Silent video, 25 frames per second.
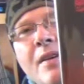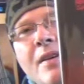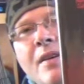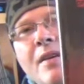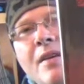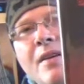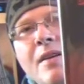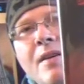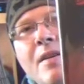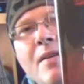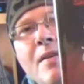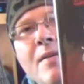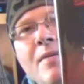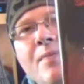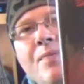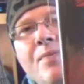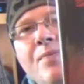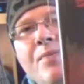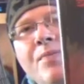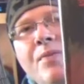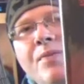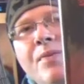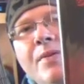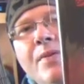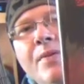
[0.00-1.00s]
Um,
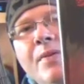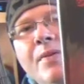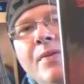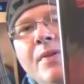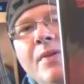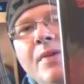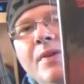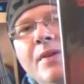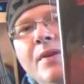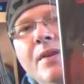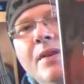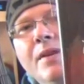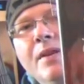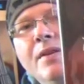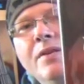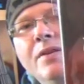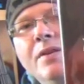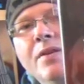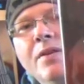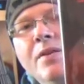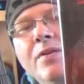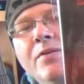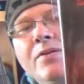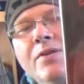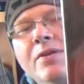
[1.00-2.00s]
it's
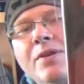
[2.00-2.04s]
a good